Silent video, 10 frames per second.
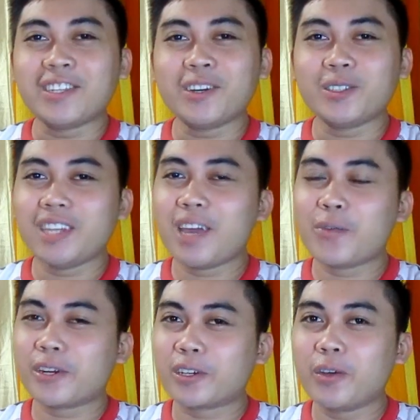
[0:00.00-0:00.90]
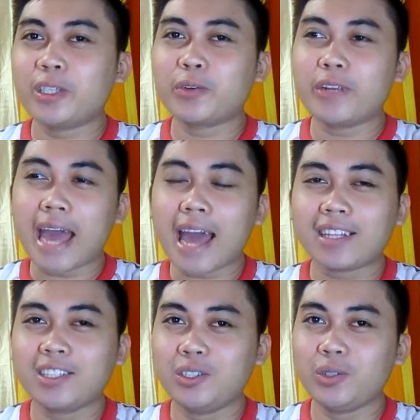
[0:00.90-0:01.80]
So today we are going to
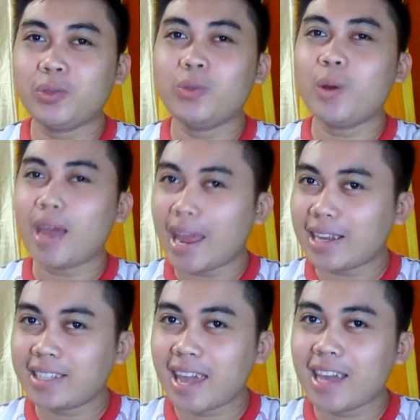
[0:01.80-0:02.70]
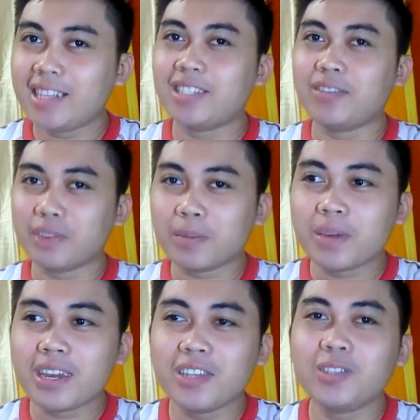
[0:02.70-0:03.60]
react to 8 days in the
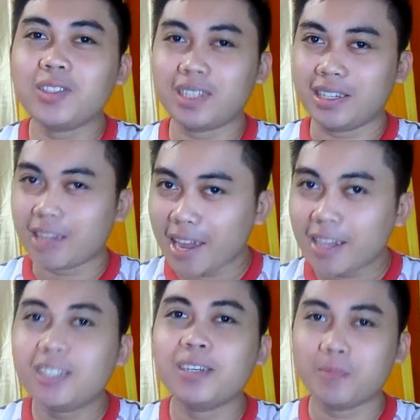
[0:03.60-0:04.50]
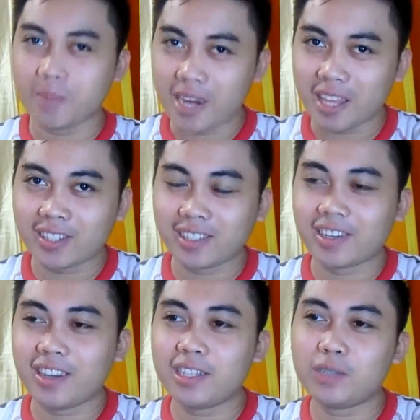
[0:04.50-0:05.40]
Philippines in 8 minutes.
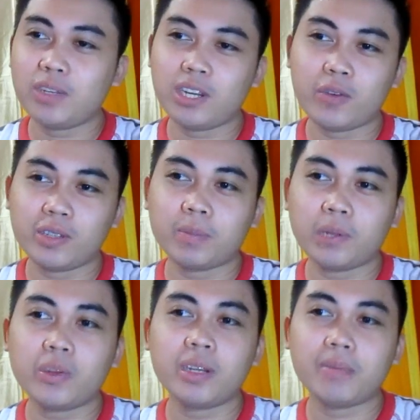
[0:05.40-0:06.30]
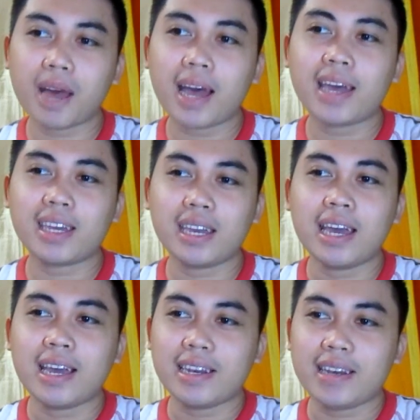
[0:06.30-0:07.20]
Okay, this video is uploaded by
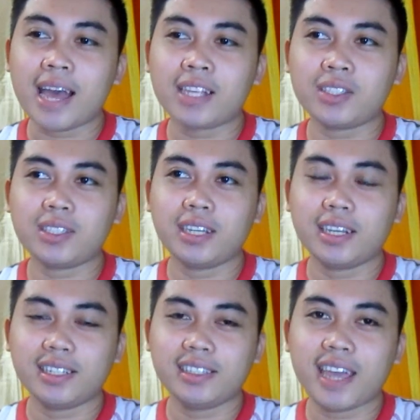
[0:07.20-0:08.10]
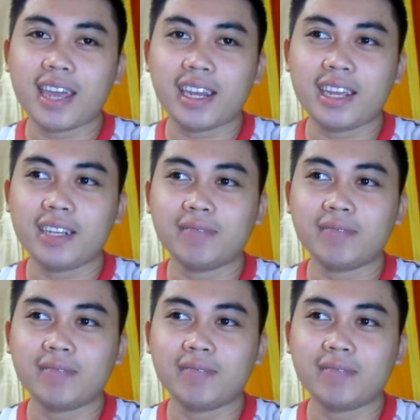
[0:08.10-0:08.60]
NAS Daily.